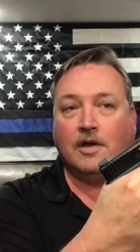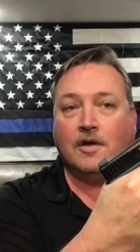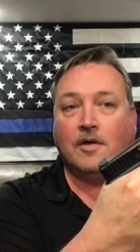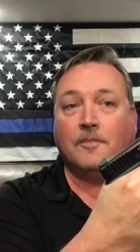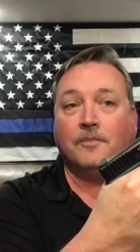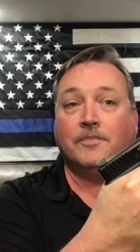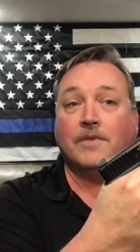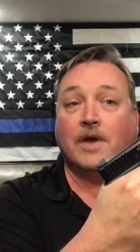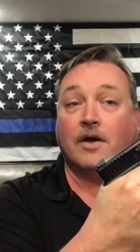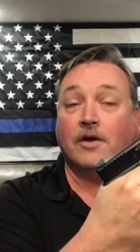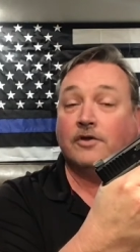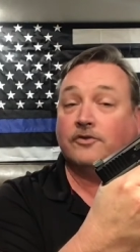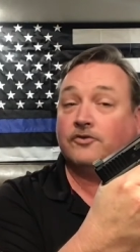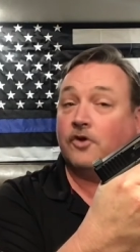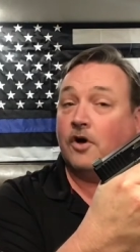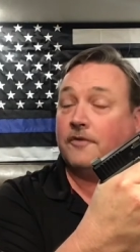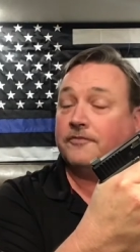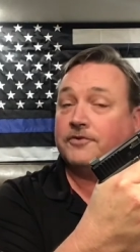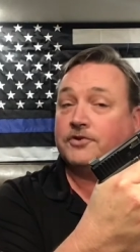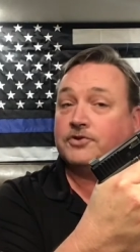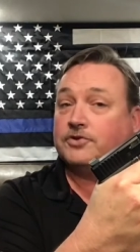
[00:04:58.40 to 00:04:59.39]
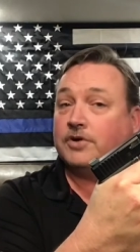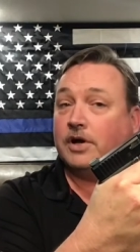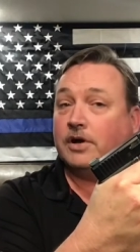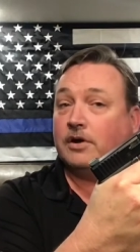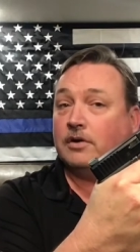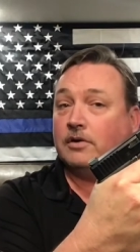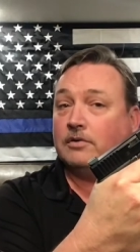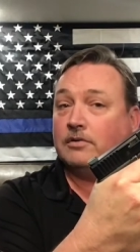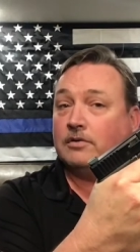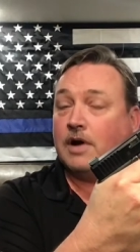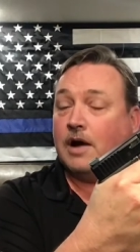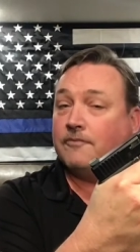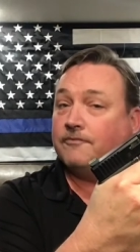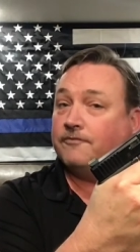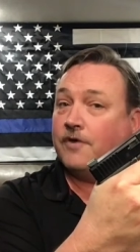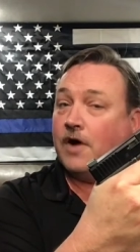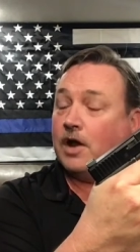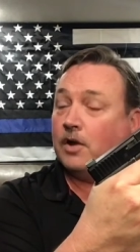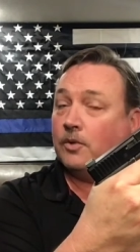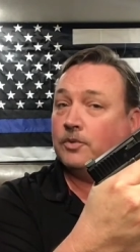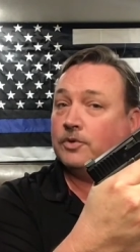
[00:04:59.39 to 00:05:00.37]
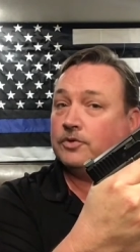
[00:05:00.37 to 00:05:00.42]
Now it's off the trigger. I'm
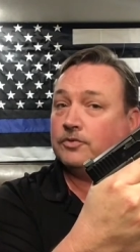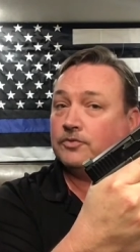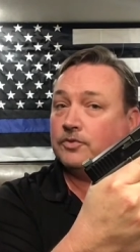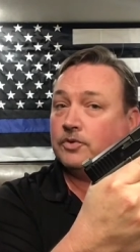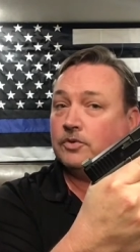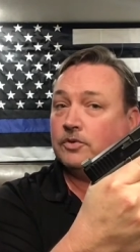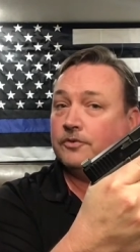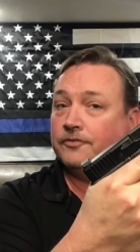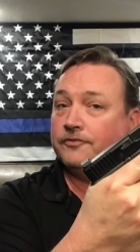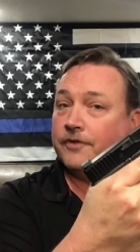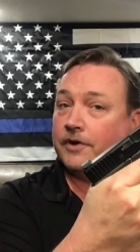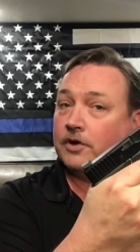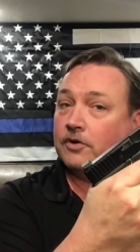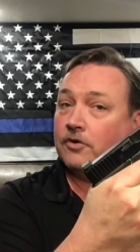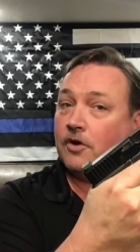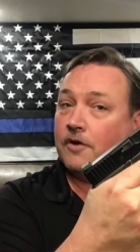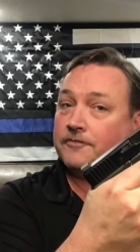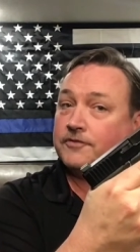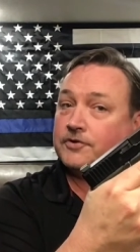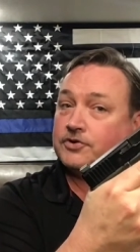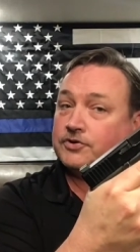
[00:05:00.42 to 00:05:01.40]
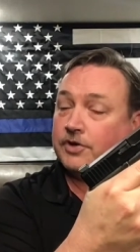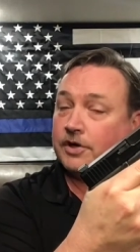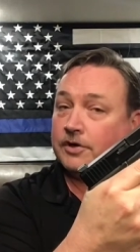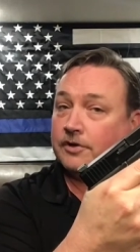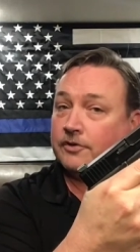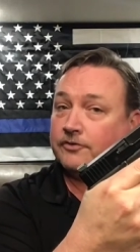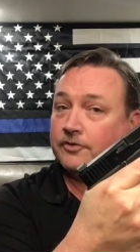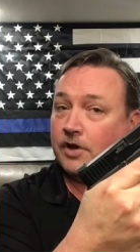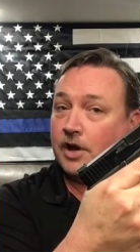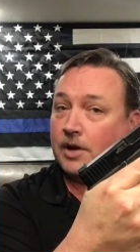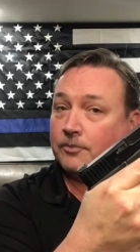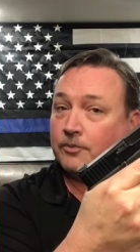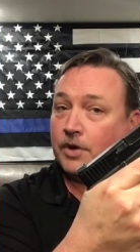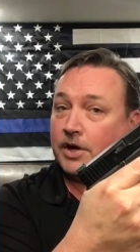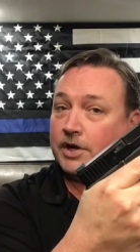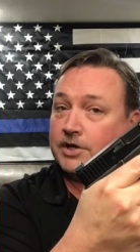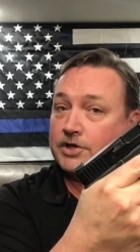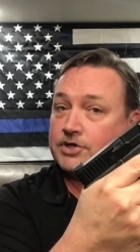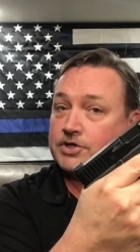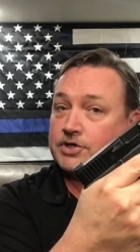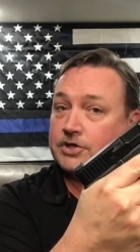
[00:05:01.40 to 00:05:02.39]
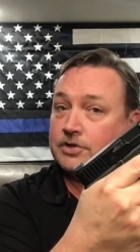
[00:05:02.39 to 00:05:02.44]
following the rule. Finger off the trigger till I'm ready
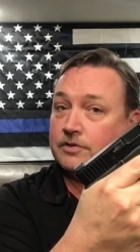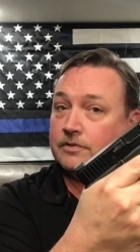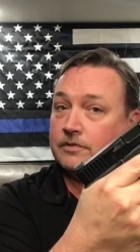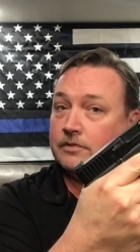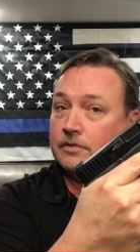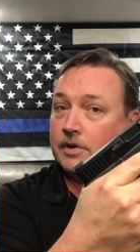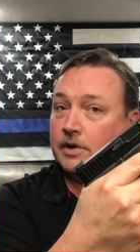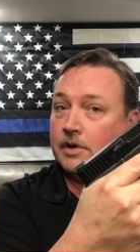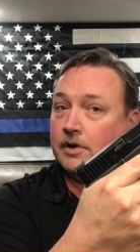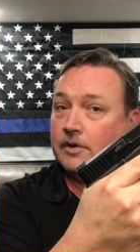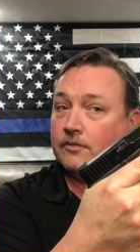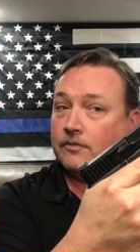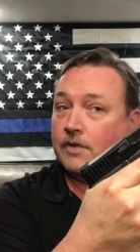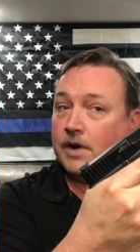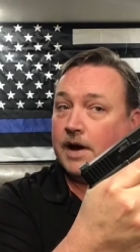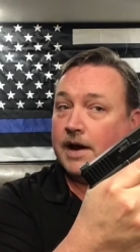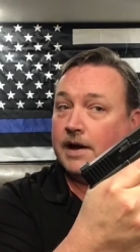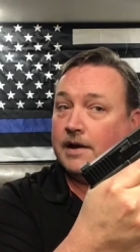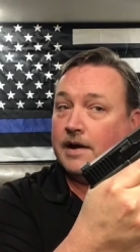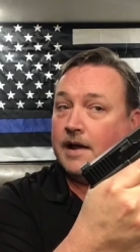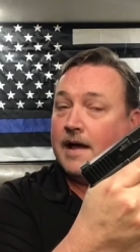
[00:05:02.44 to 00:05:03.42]
to shoot, right?